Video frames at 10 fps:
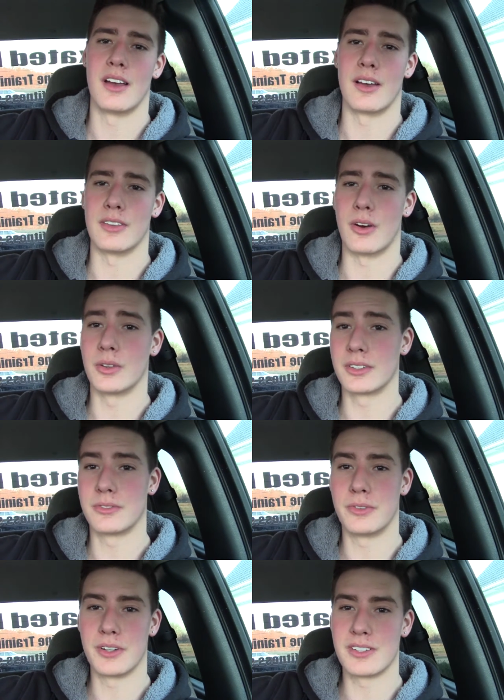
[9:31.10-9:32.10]
The only
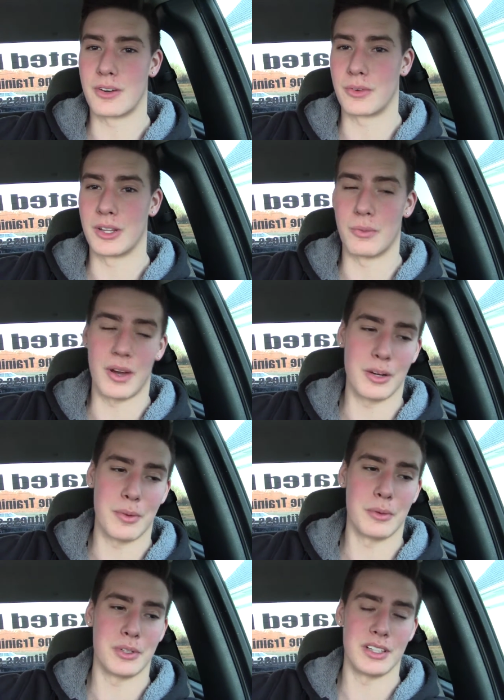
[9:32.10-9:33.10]
footage I really wound up
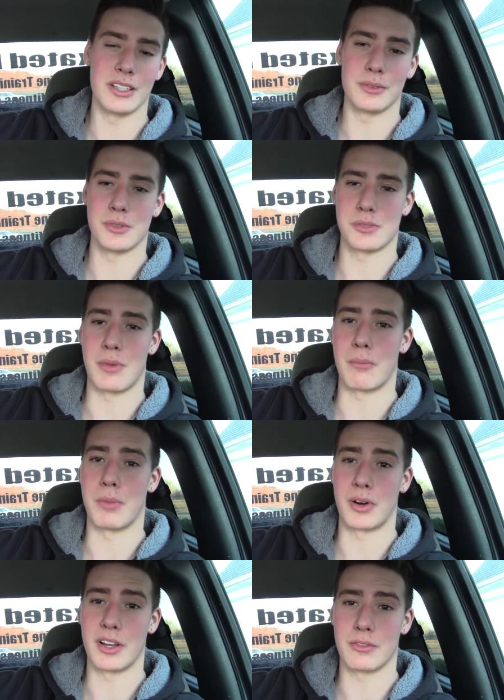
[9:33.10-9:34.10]
able to get was my
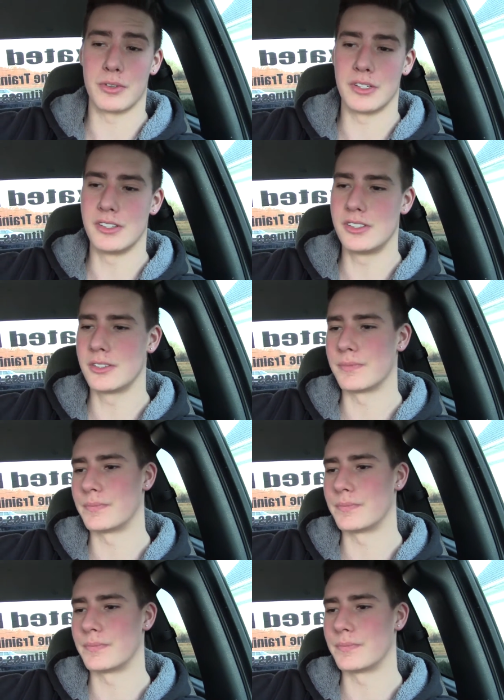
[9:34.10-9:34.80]
burnout footage.